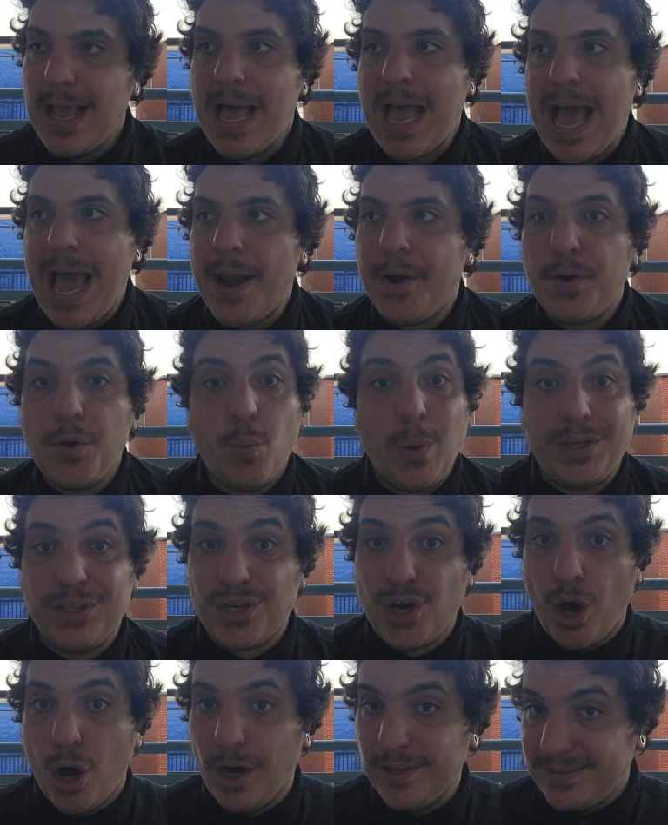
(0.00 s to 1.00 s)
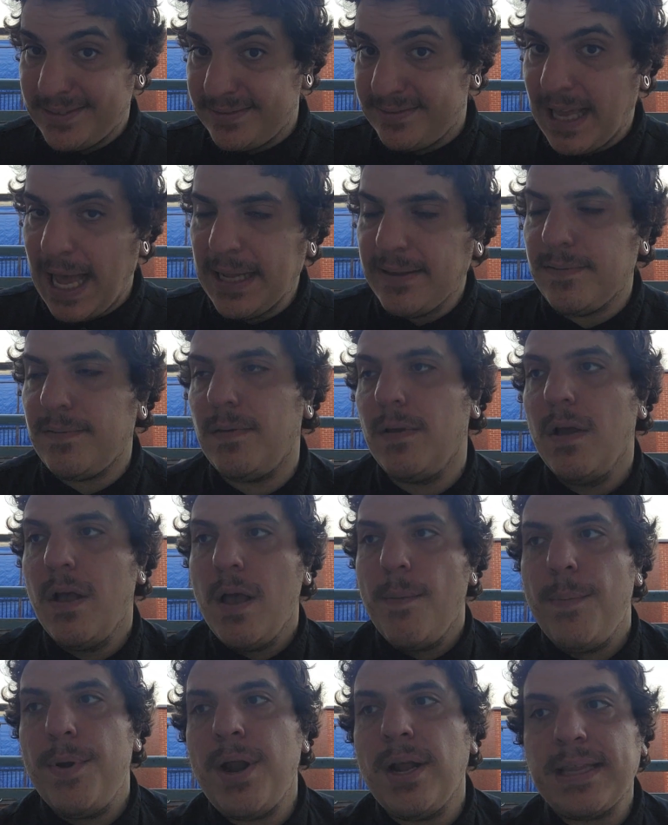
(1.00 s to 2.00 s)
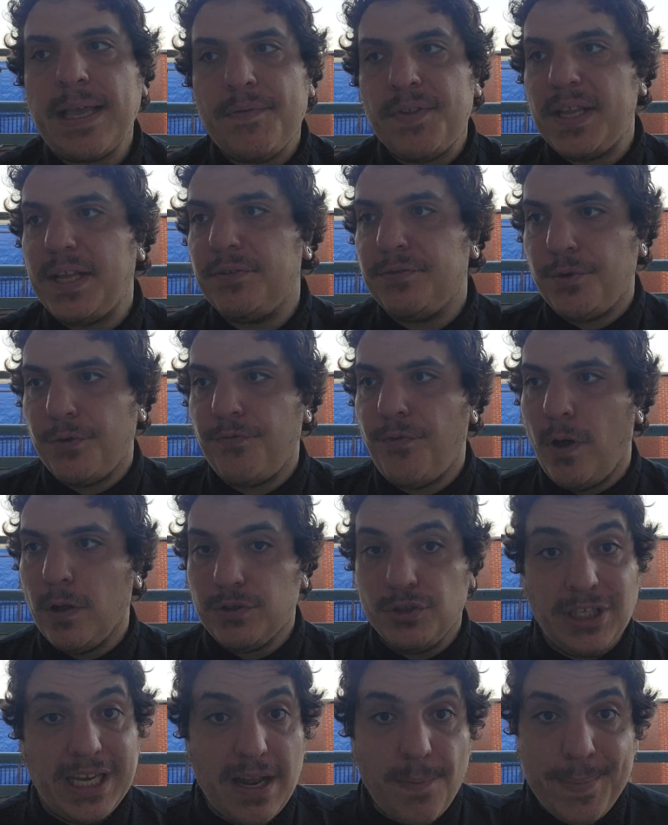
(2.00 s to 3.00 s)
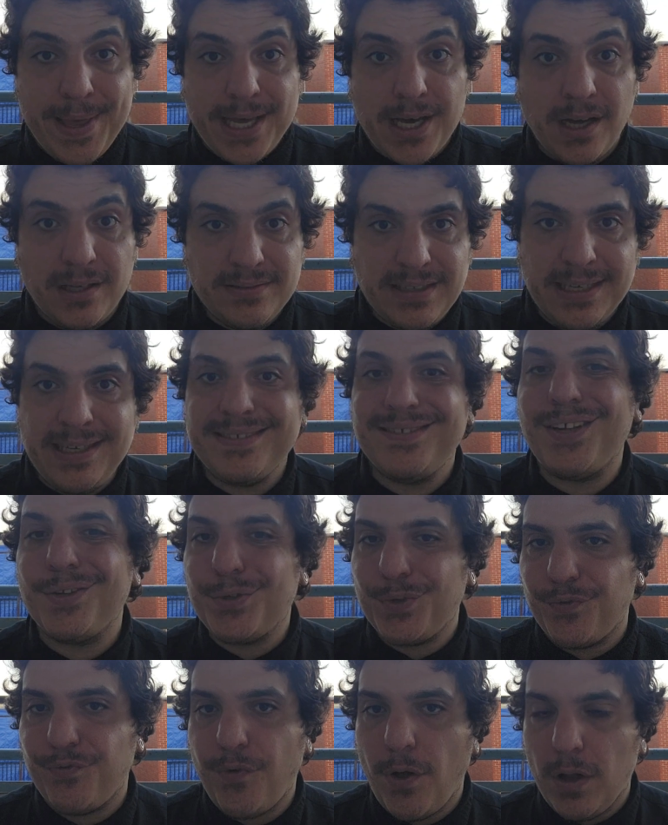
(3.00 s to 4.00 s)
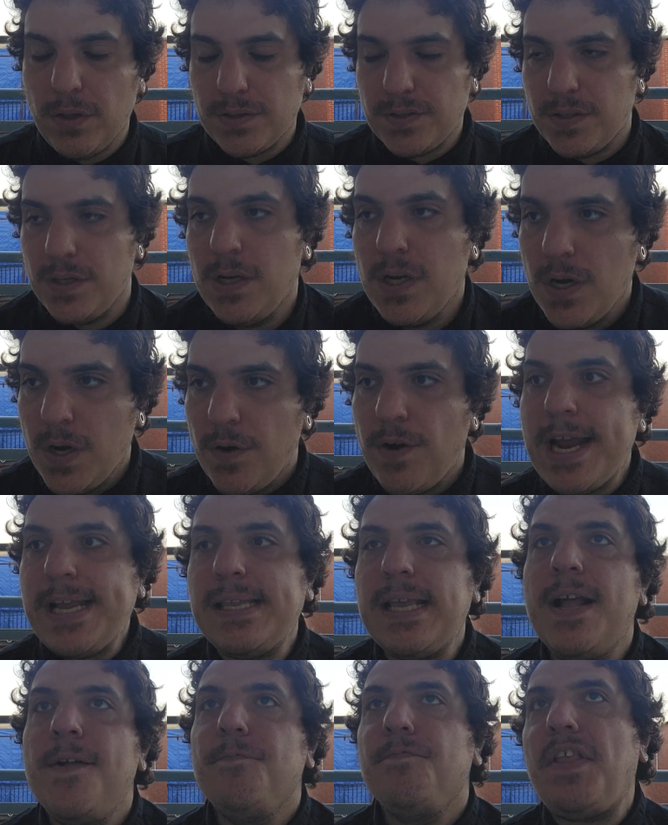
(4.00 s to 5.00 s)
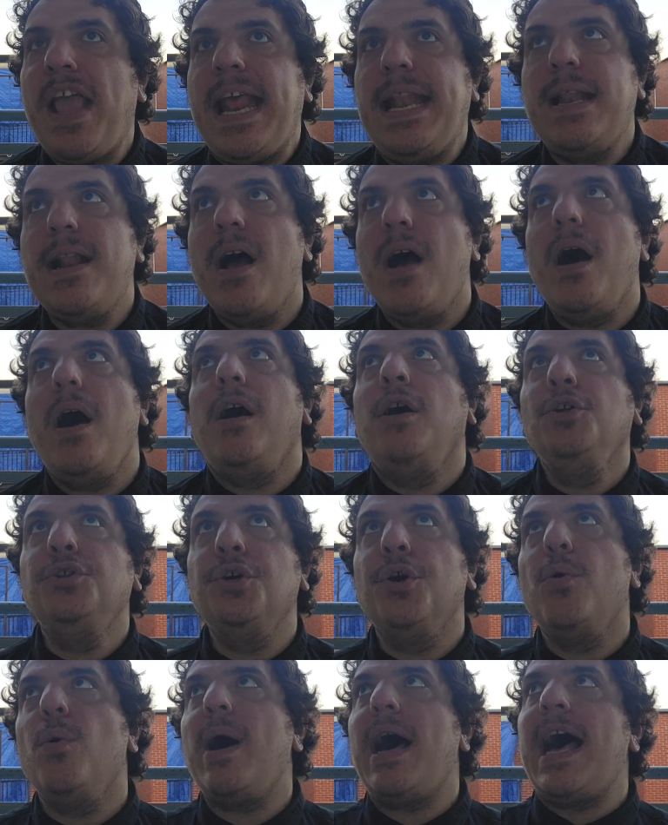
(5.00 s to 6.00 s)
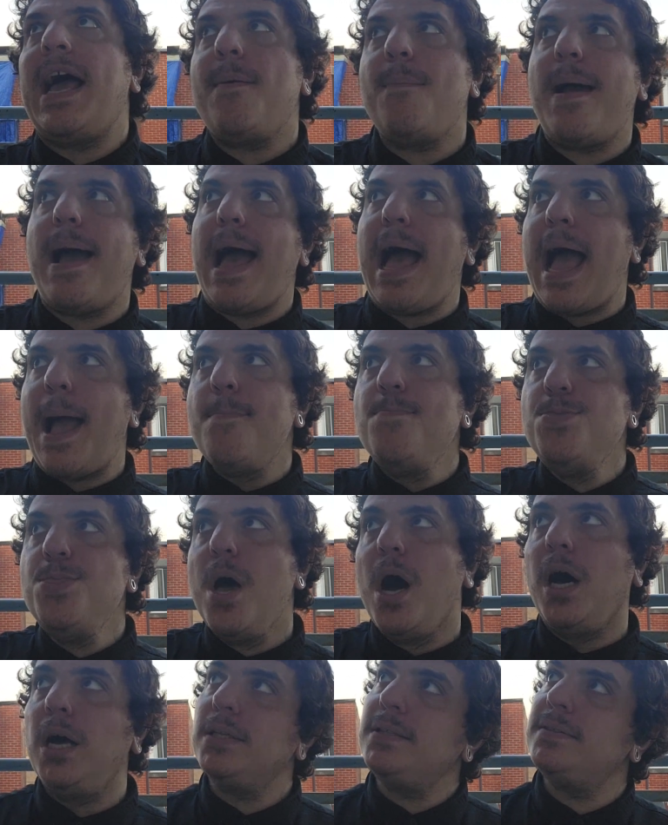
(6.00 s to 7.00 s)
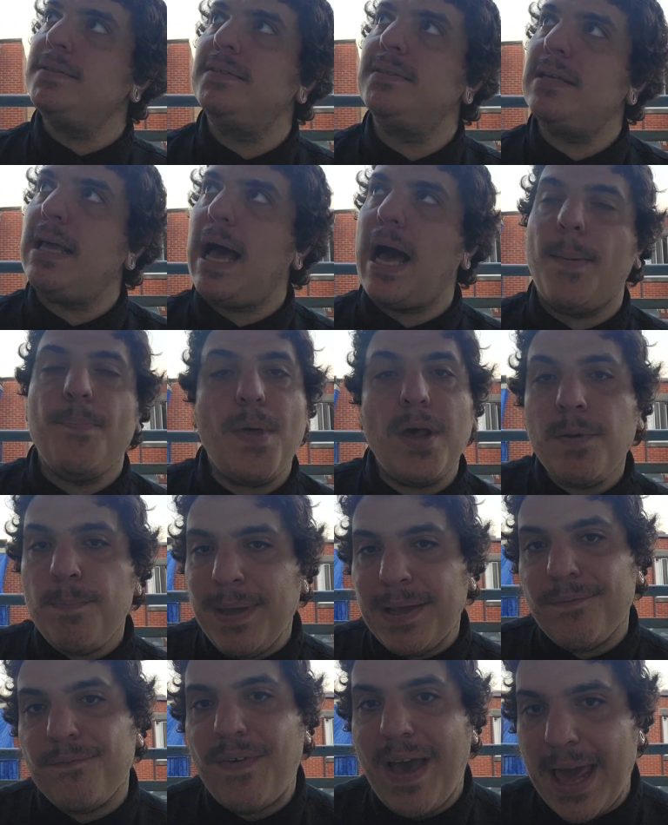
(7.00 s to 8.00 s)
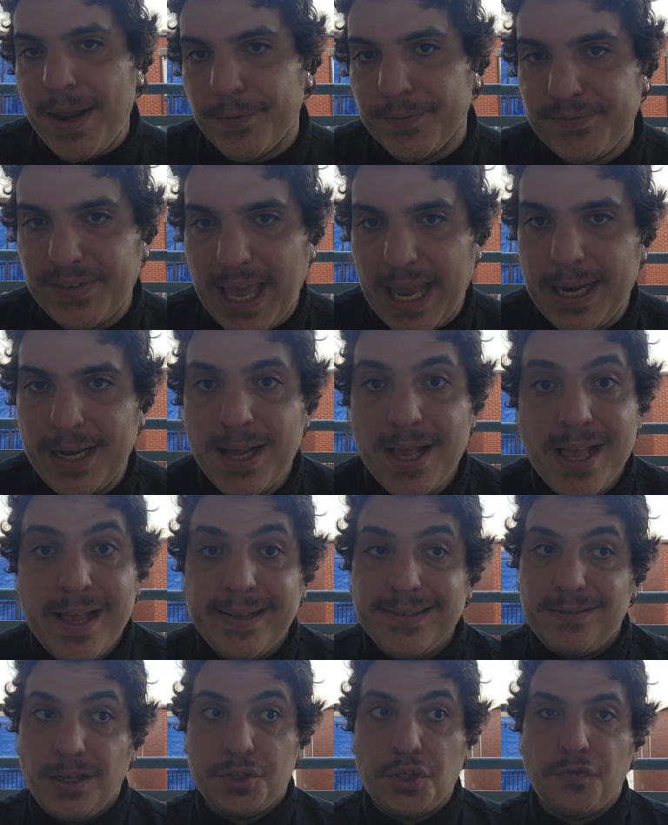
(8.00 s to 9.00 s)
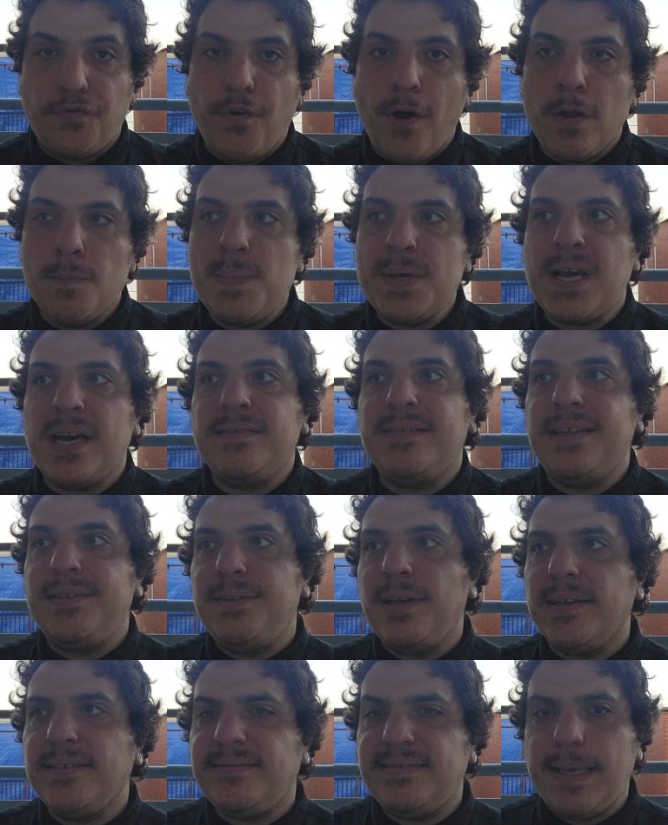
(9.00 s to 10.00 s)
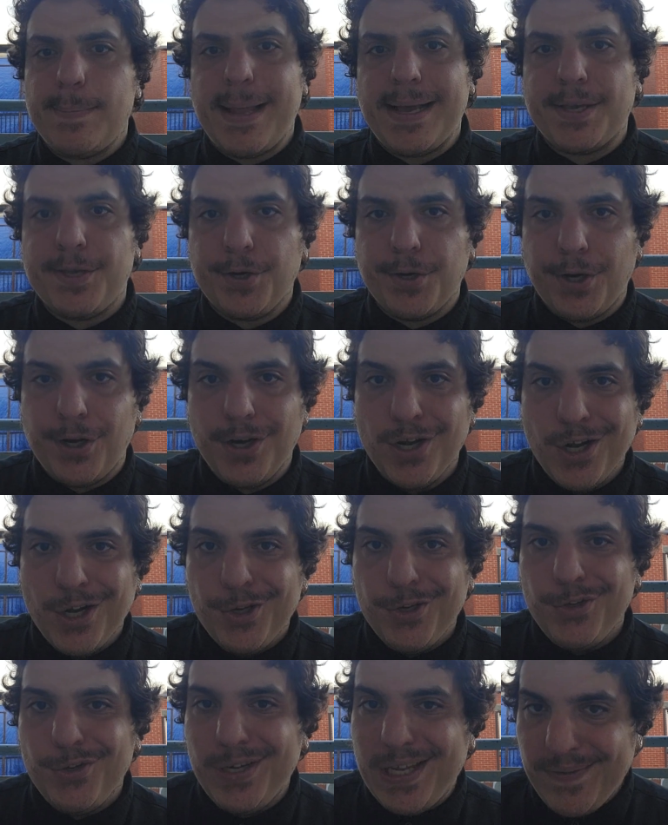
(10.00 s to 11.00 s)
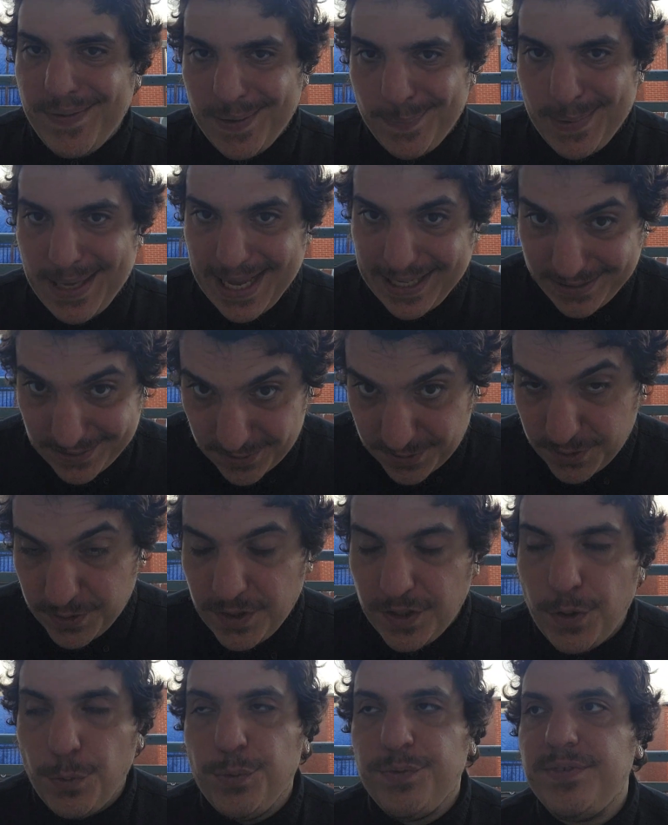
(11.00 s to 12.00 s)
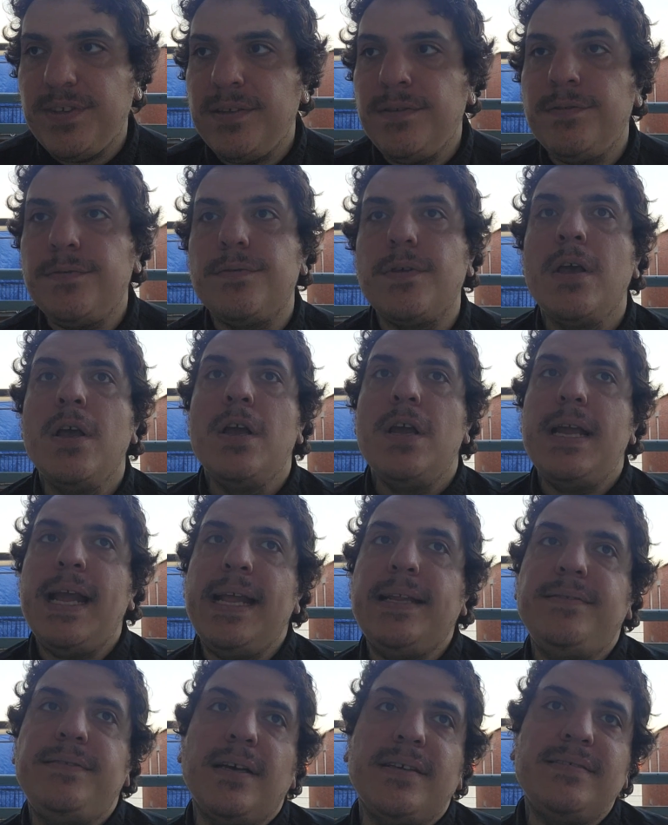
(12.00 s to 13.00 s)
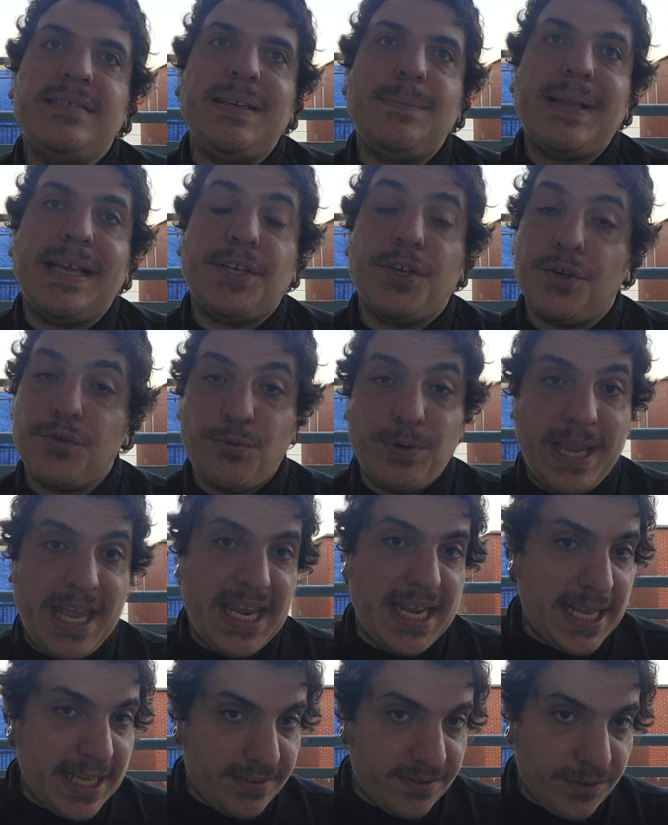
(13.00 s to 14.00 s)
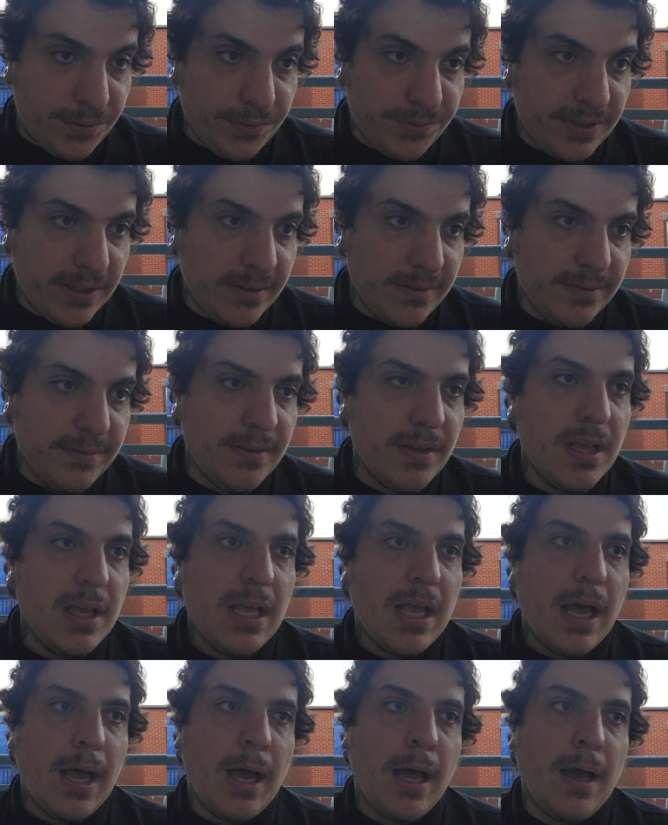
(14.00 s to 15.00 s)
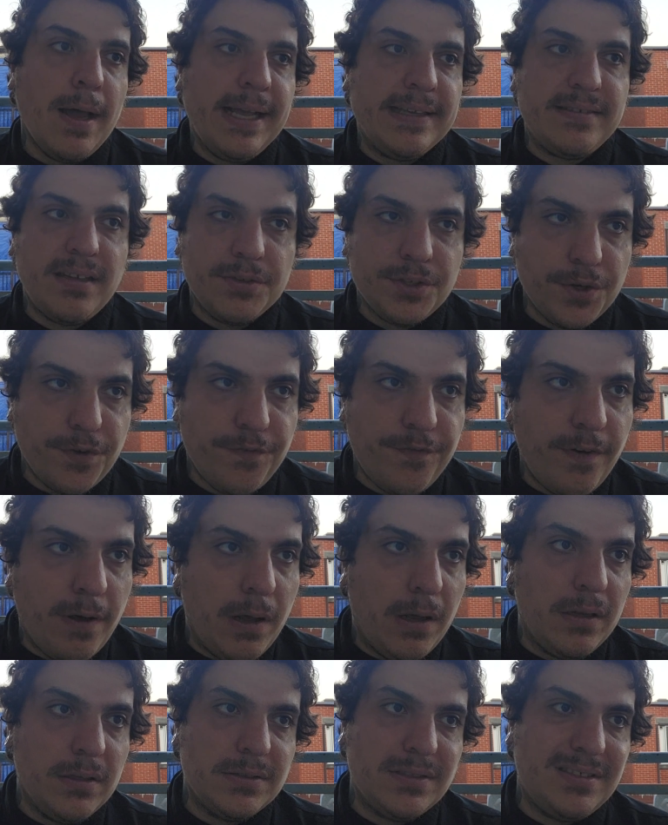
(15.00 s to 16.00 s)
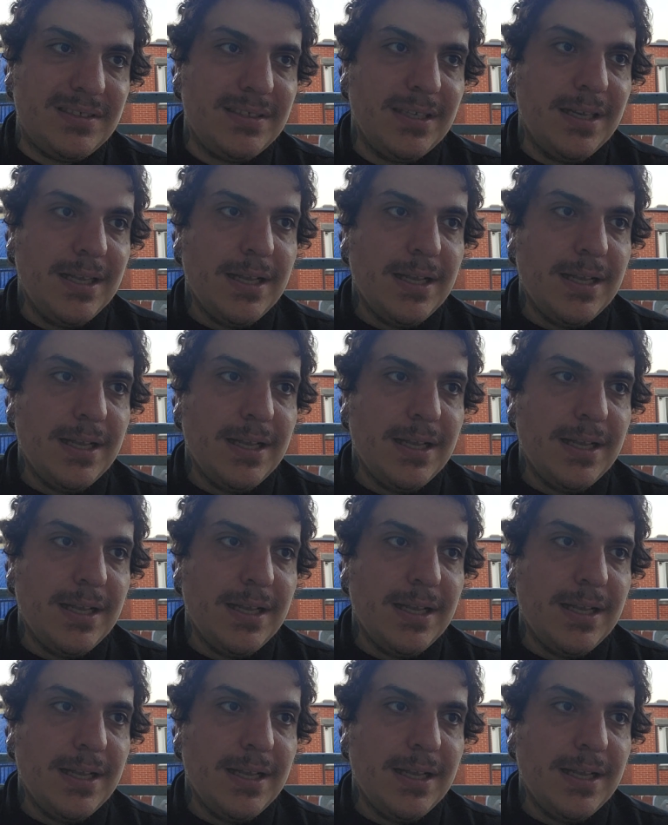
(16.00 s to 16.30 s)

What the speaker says: I don't know what causes that, but not everything is your fault. You cannot make content; it's not your fault, right? And although I'm not a big fan of saying it's not your fault because it does seem like you're giving me excuses. It does seem like you're creating excuses. It's not your fault.